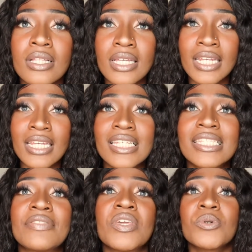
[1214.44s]
it is
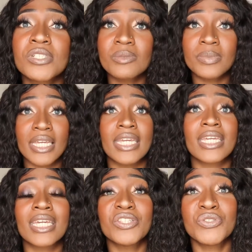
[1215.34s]
that they were
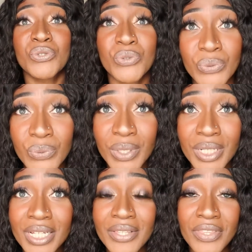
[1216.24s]
displaying to
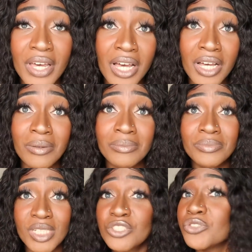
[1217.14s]
the
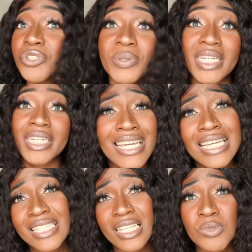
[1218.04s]
interviewee.
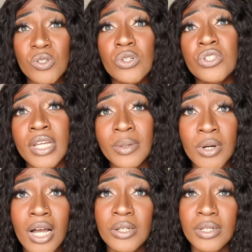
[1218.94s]
Some schools are
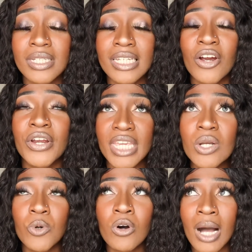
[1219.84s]

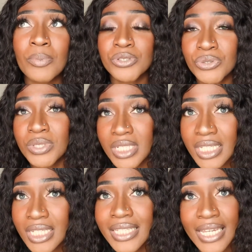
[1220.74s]
equal
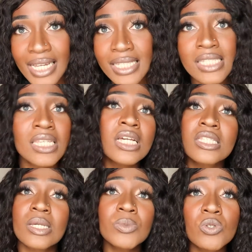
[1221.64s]
opportunity, yes.
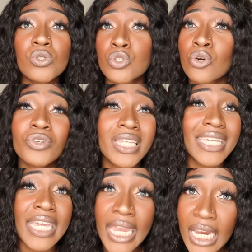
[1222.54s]
Some schools don't really
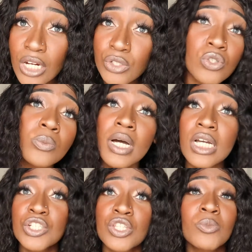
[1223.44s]
care too
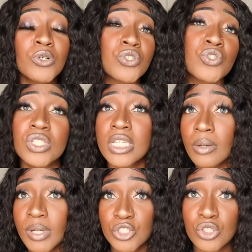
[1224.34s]
much. They more so just care
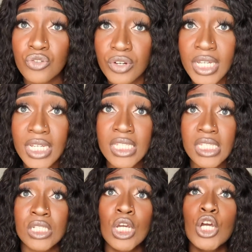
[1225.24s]
about your grades
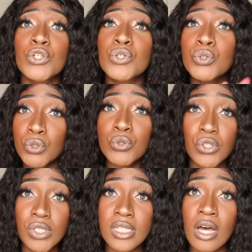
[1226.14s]
and you
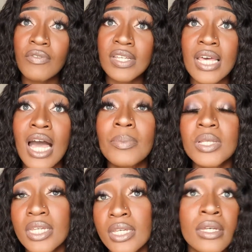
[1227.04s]
yourself as
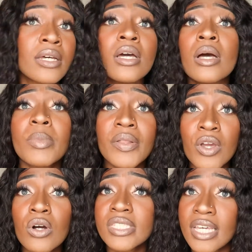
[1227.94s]
applicant. But
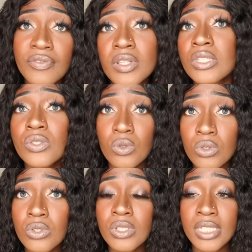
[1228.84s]
there are definitely
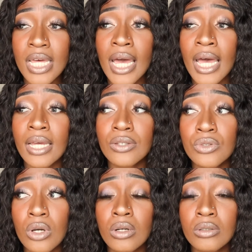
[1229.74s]
schools that, you
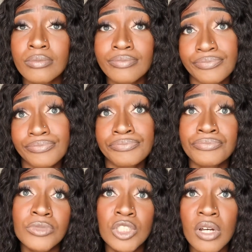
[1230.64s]
know,
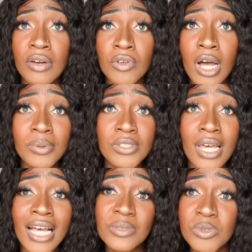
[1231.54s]
you don't have no
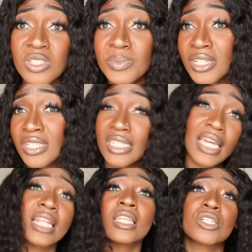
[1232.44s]
hospital experience, they
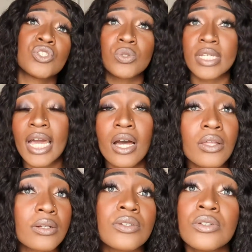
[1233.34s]
kind of look at you
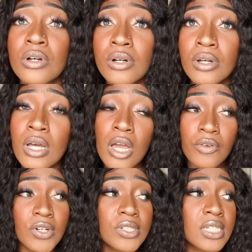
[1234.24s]
down, you know,
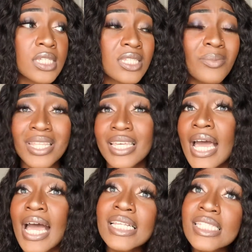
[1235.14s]
versus somebody that
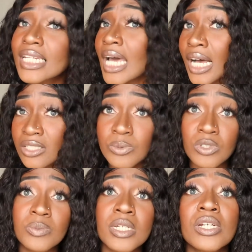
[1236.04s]
has had hospital
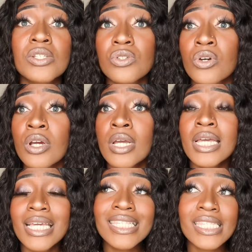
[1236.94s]
experience or
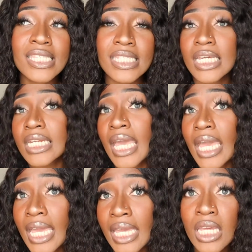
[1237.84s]
is the
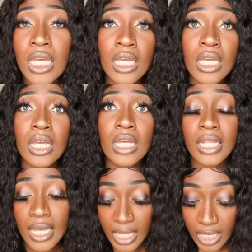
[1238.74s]
CNA.
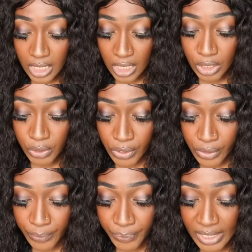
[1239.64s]
Like, you
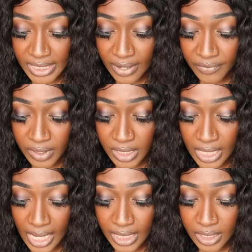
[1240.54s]
know, they definitely
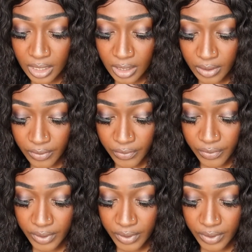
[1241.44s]
kind of